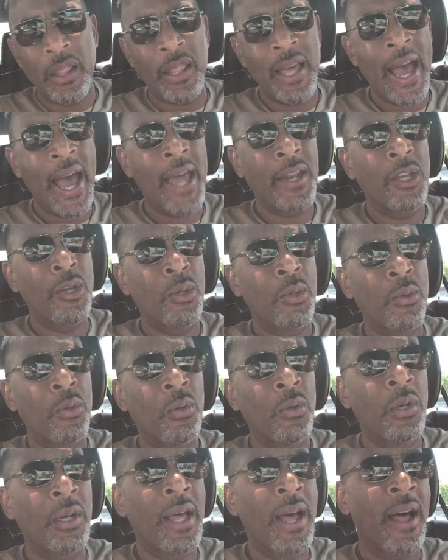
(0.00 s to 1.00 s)
that you
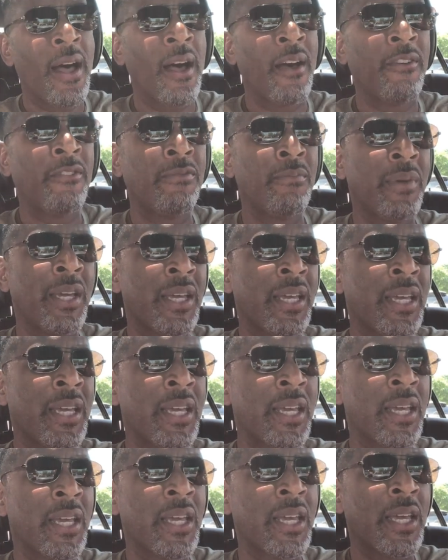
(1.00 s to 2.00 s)
love
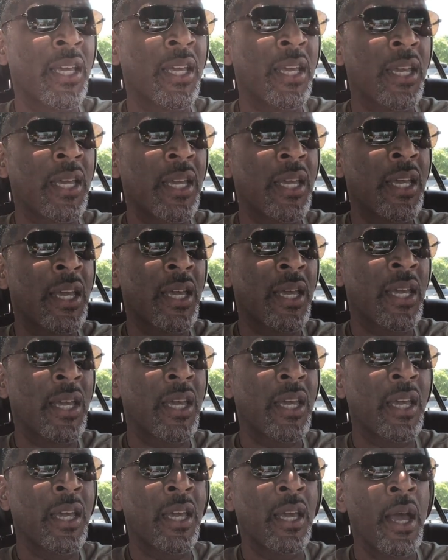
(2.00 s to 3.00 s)

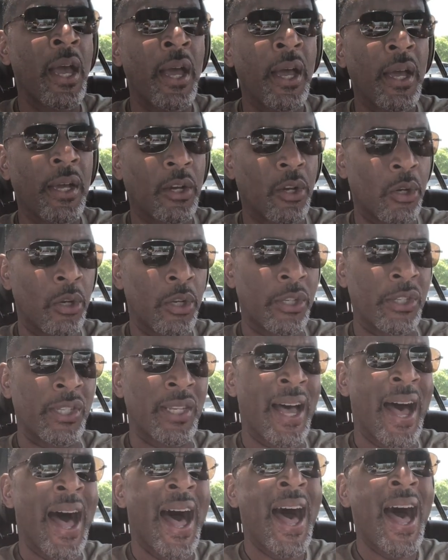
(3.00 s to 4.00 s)
me. Cause
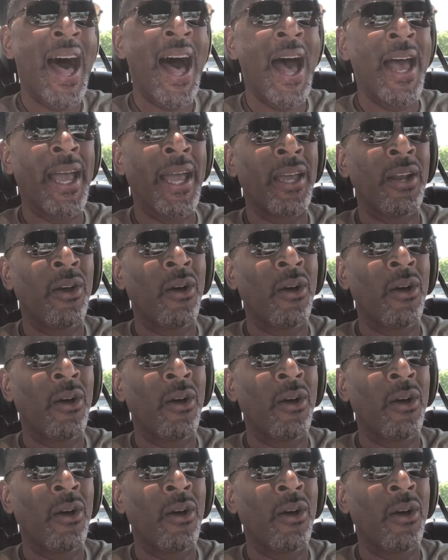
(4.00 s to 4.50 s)
I'd